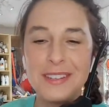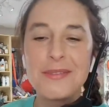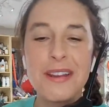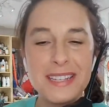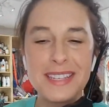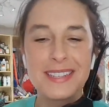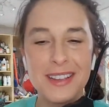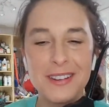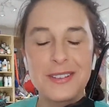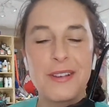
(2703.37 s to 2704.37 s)

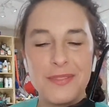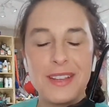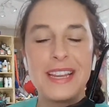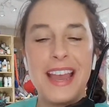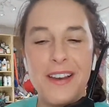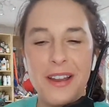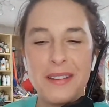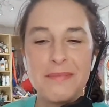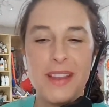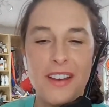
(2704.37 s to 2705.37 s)
2,600 square feet. Yeah, on
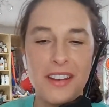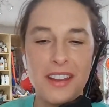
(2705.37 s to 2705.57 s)
a on